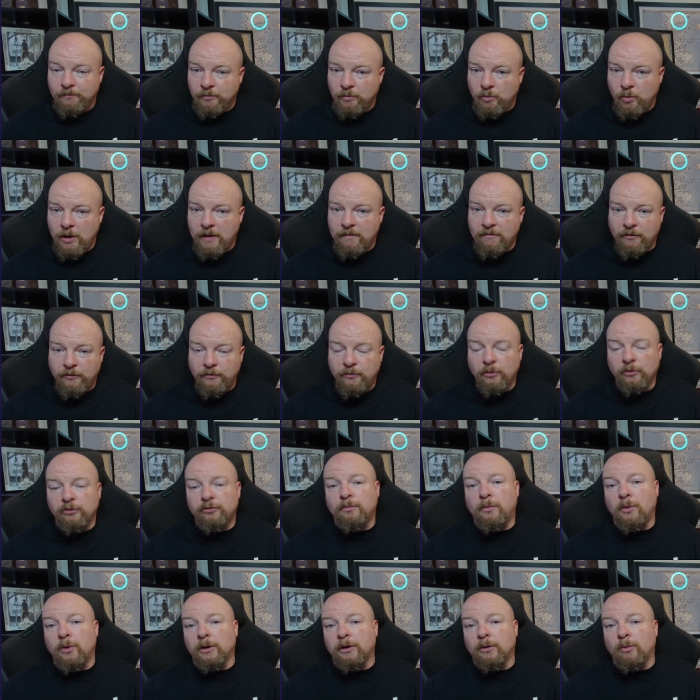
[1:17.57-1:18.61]
We'll give a full
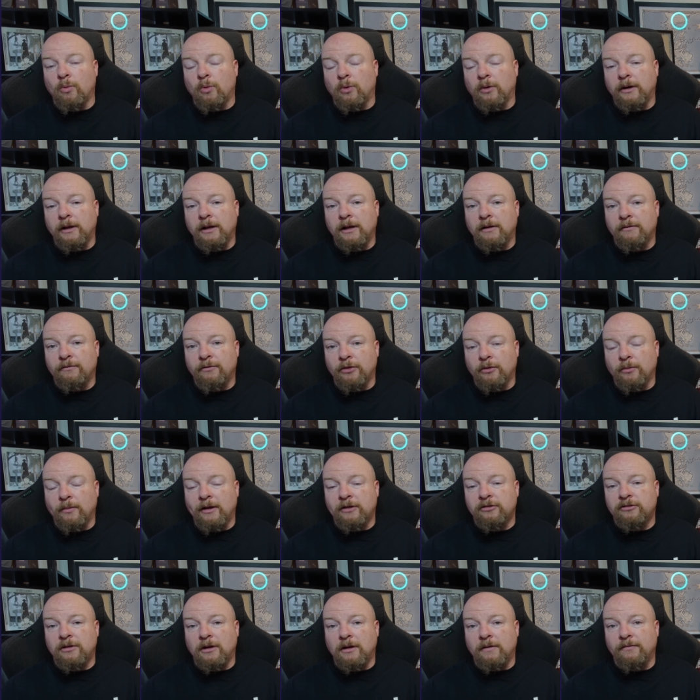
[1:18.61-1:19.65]
spoiler warning for the
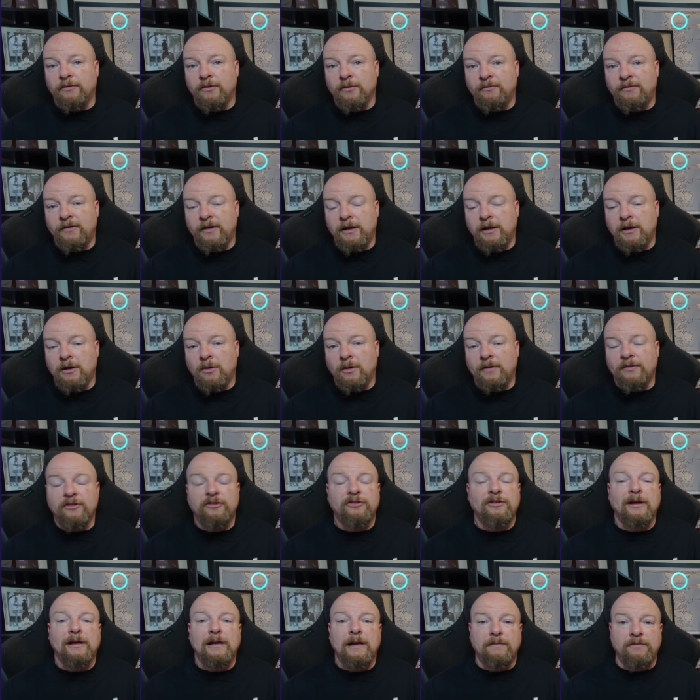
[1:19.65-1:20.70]
rest of the video, and the
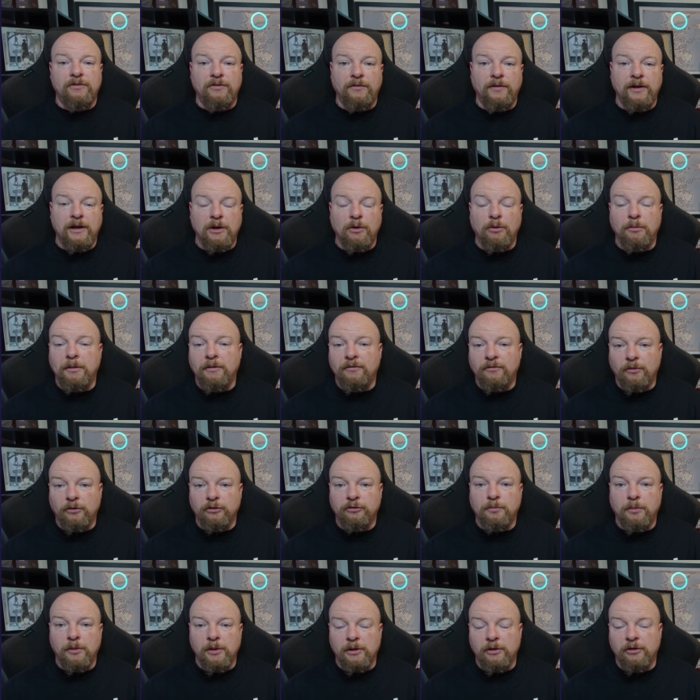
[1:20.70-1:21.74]
second half of the video will be full
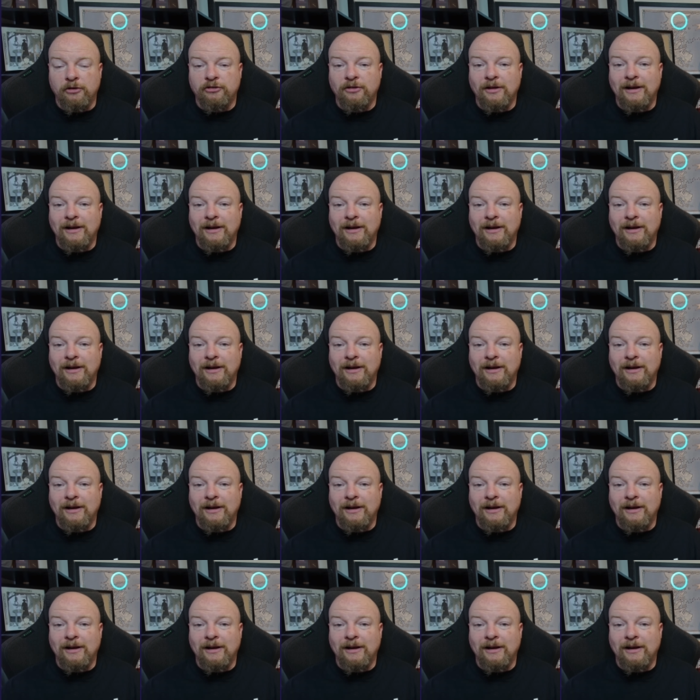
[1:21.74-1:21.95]
spoilers,